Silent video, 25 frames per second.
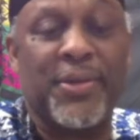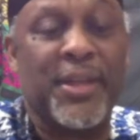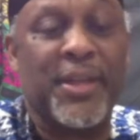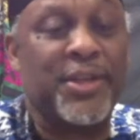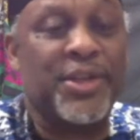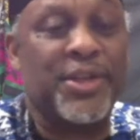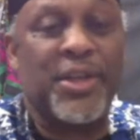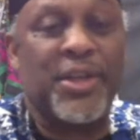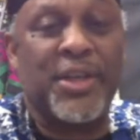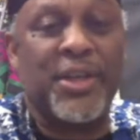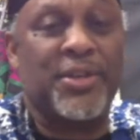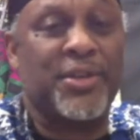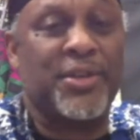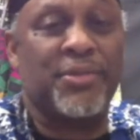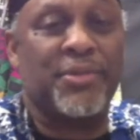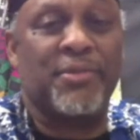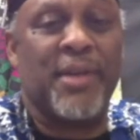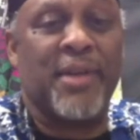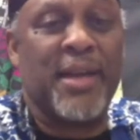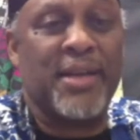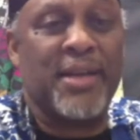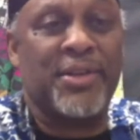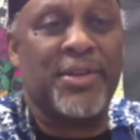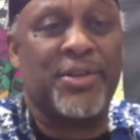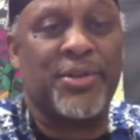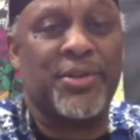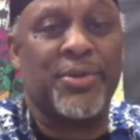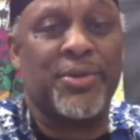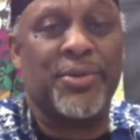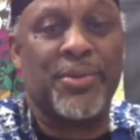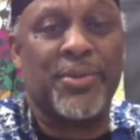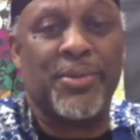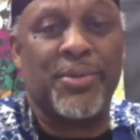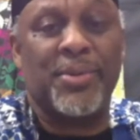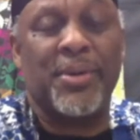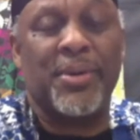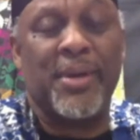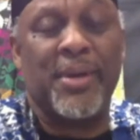she has a right to,
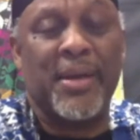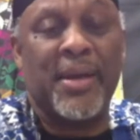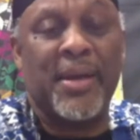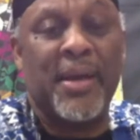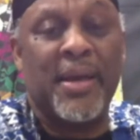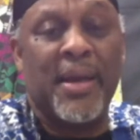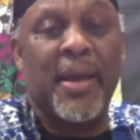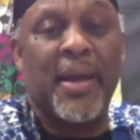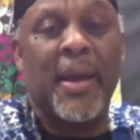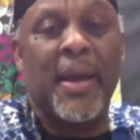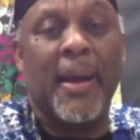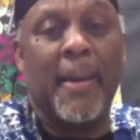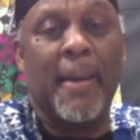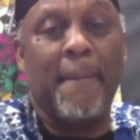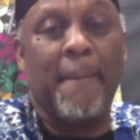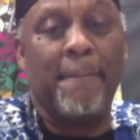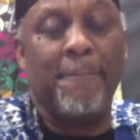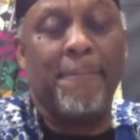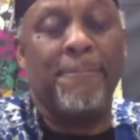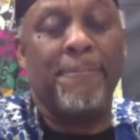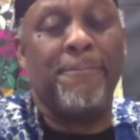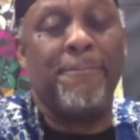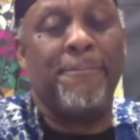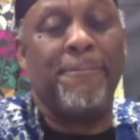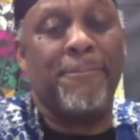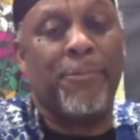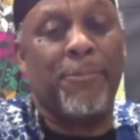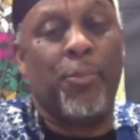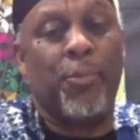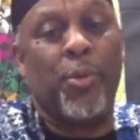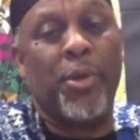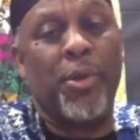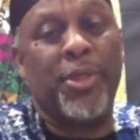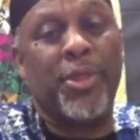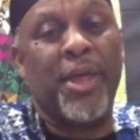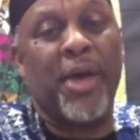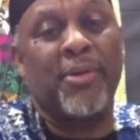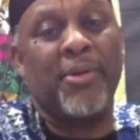
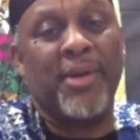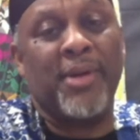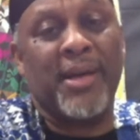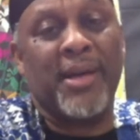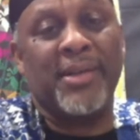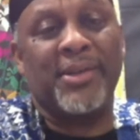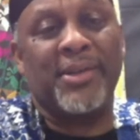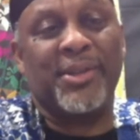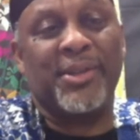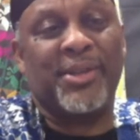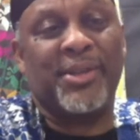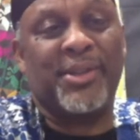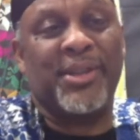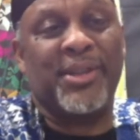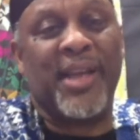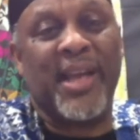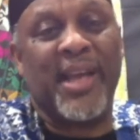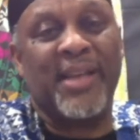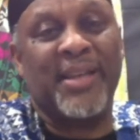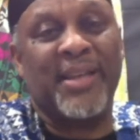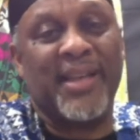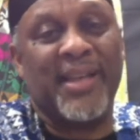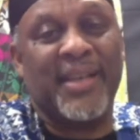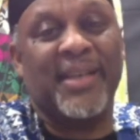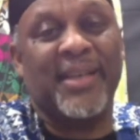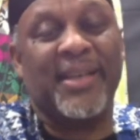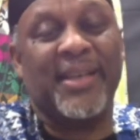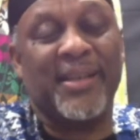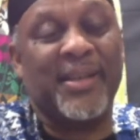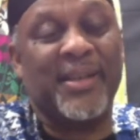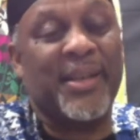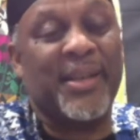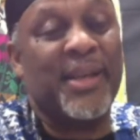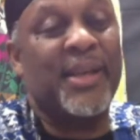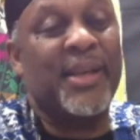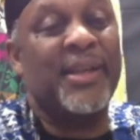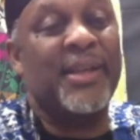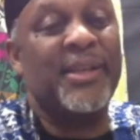without understanding.
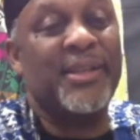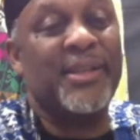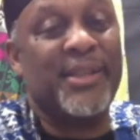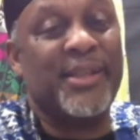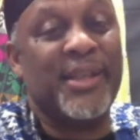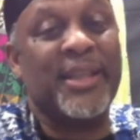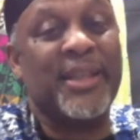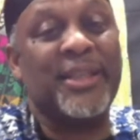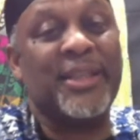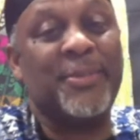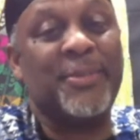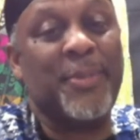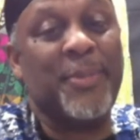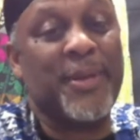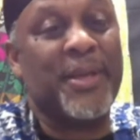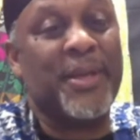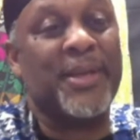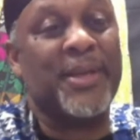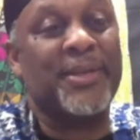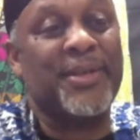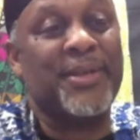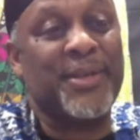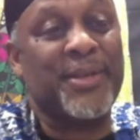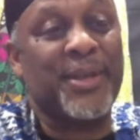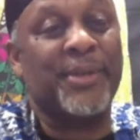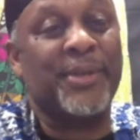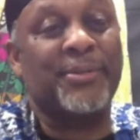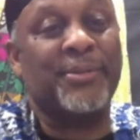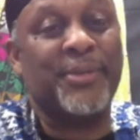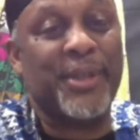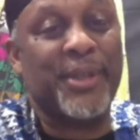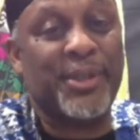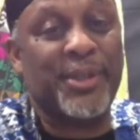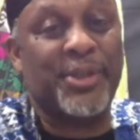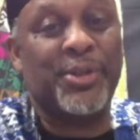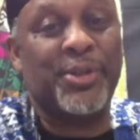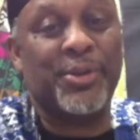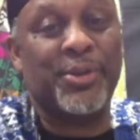Just because they'll
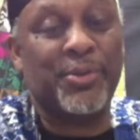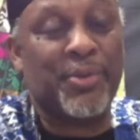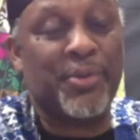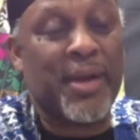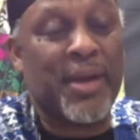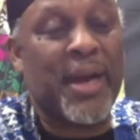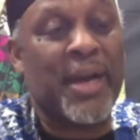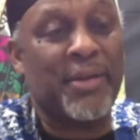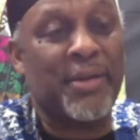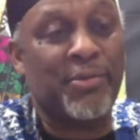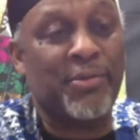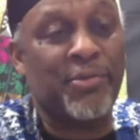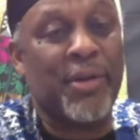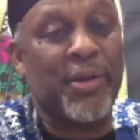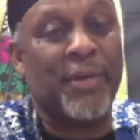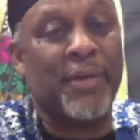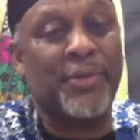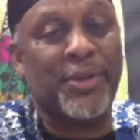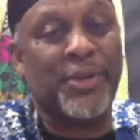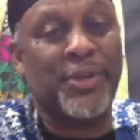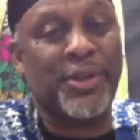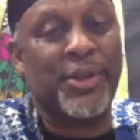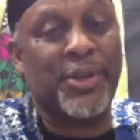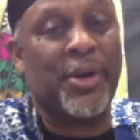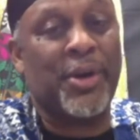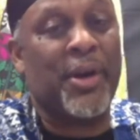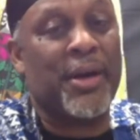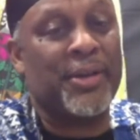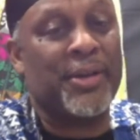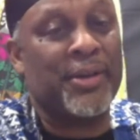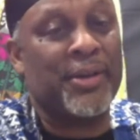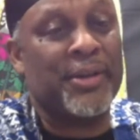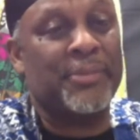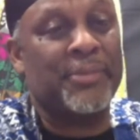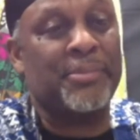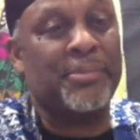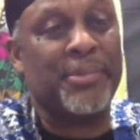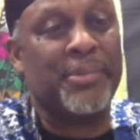let you ride roughshod
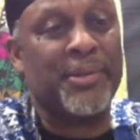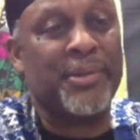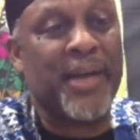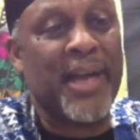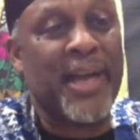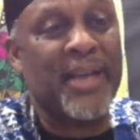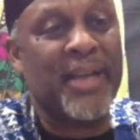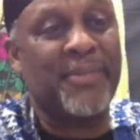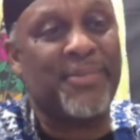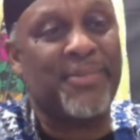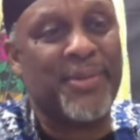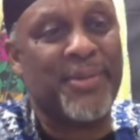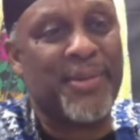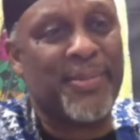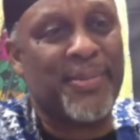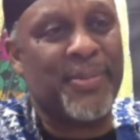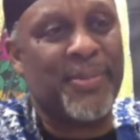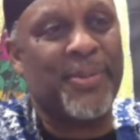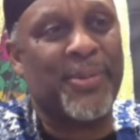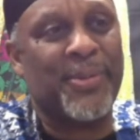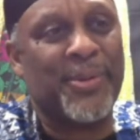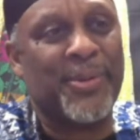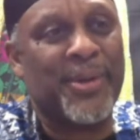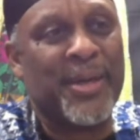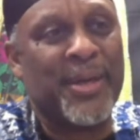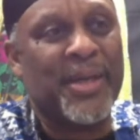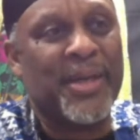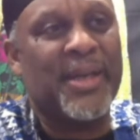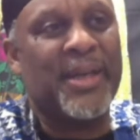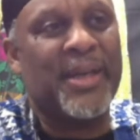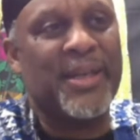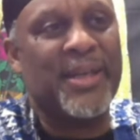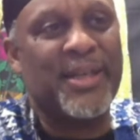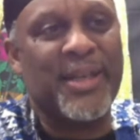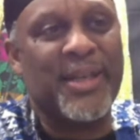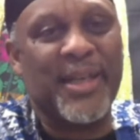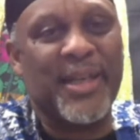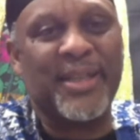on black people
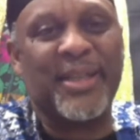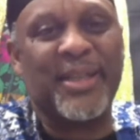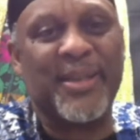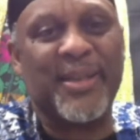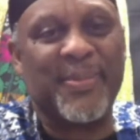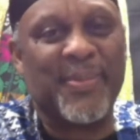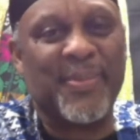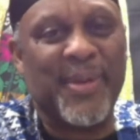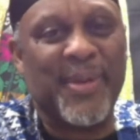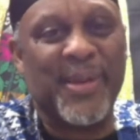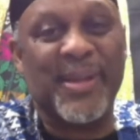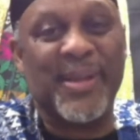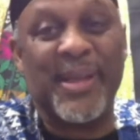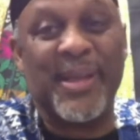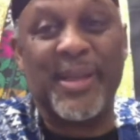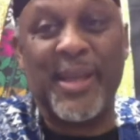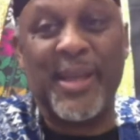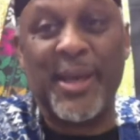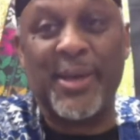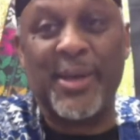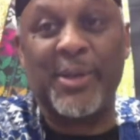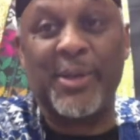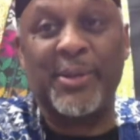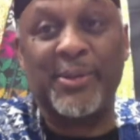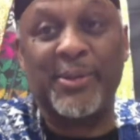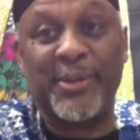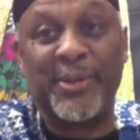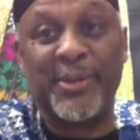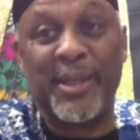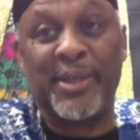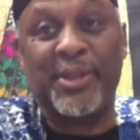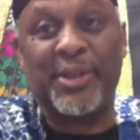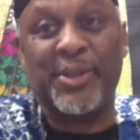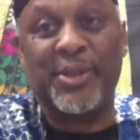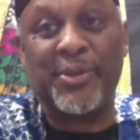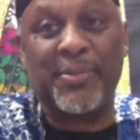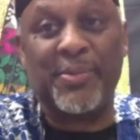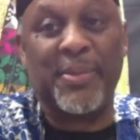doesn't mean that they're going to
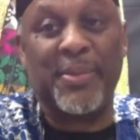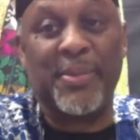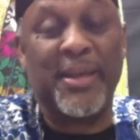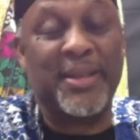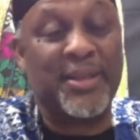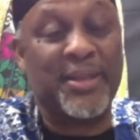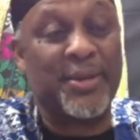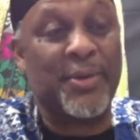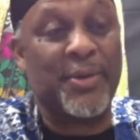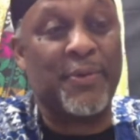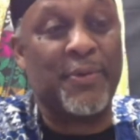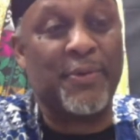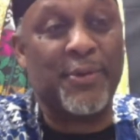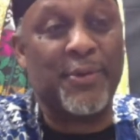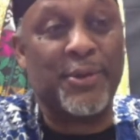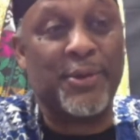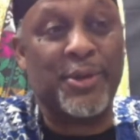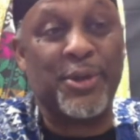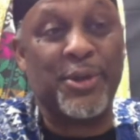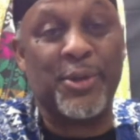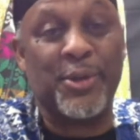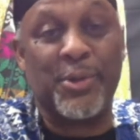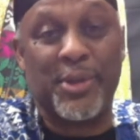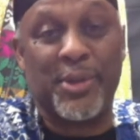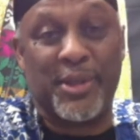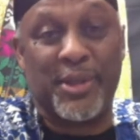let you mess over Jewish